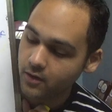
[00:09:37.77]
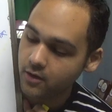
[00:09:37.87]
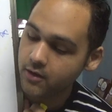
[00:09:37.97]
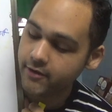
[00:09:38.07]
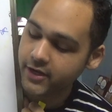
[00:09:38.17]

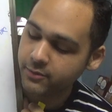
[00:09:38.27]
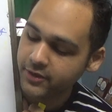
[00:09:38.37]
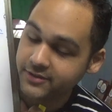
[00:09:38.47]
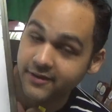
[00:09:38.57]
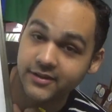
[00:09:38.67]
Alright, Reggae
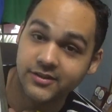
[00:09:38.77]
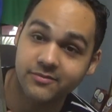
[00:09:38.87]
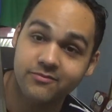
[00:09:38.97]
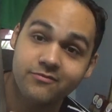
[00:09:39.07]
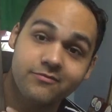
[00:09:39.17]
Boyz
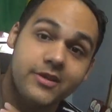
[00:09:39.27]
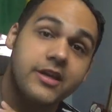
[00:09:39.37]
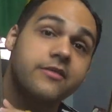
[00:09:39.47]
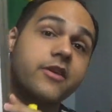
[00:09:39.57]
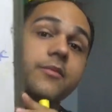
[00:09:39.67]
fans,
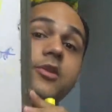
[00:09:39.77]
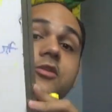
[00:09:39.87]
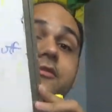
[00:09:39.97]
thank you very much